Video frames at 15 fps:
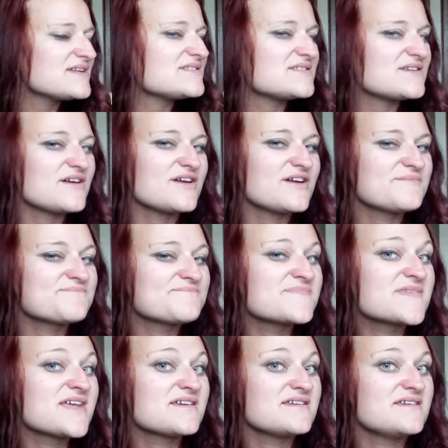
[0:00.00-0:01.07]
So
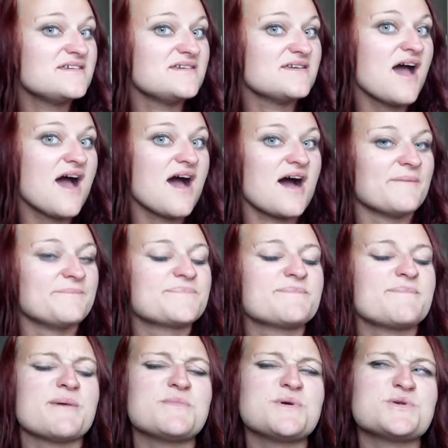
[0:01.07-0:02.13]
yeah,
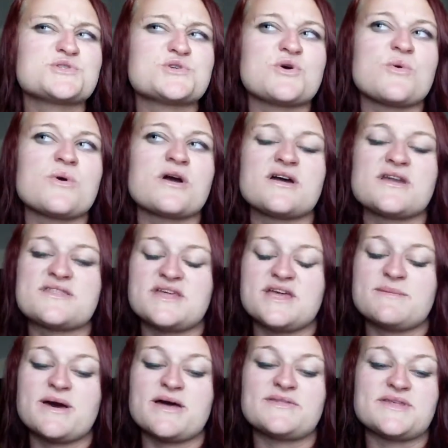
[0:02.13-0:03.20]
but I'm not sure what I'm going to think
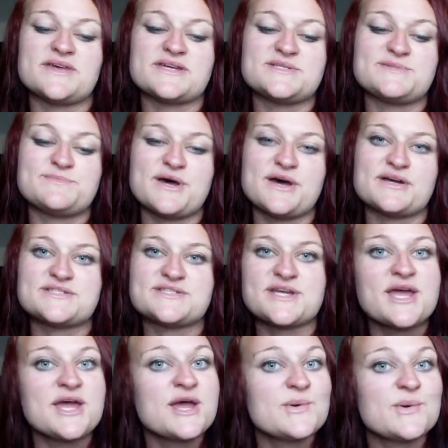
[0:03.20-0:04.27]
about this, but
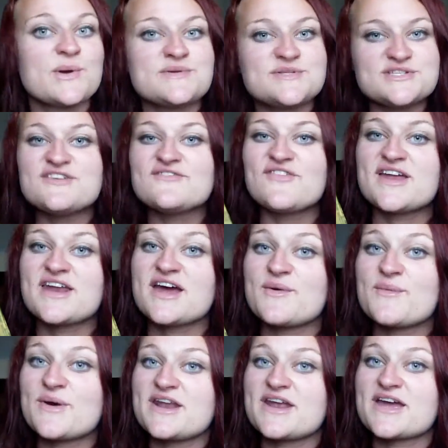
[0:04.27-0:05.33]
we'll soon find out
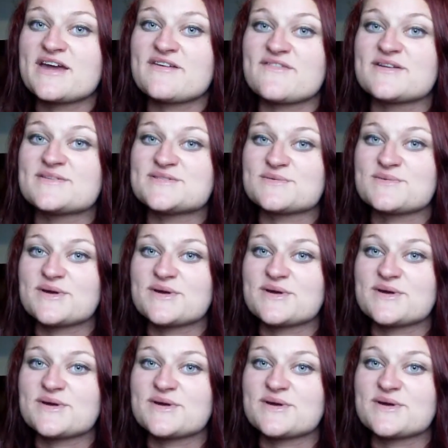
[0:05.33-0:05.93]
when I get around to